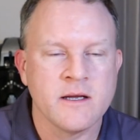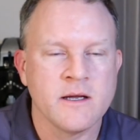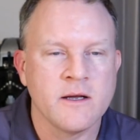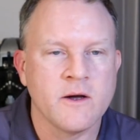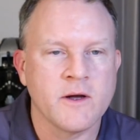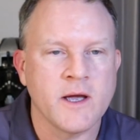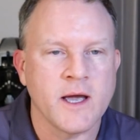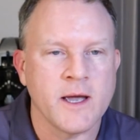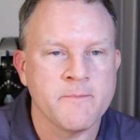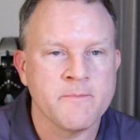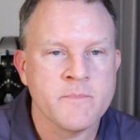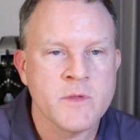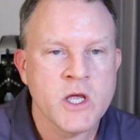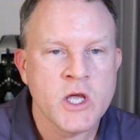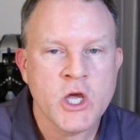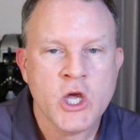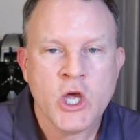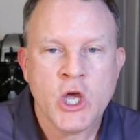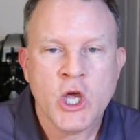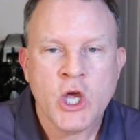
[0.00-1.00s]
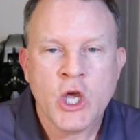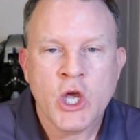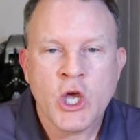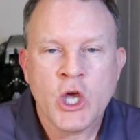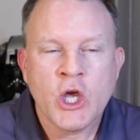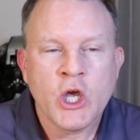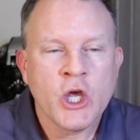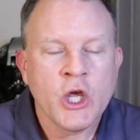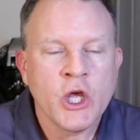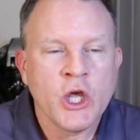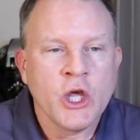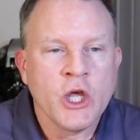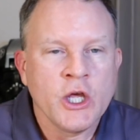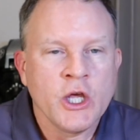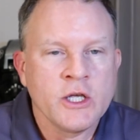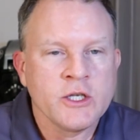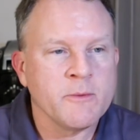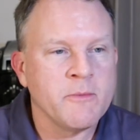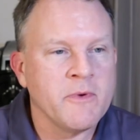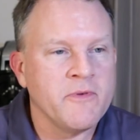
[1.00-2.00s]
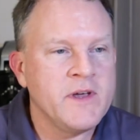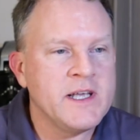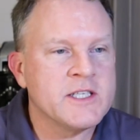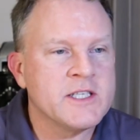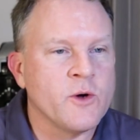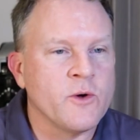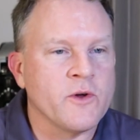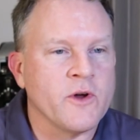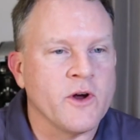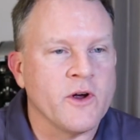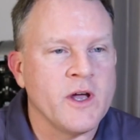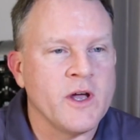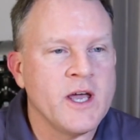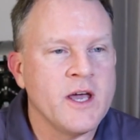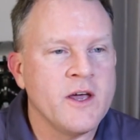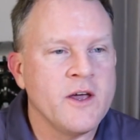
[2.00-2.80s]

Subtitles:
Okay. So my feed's going good.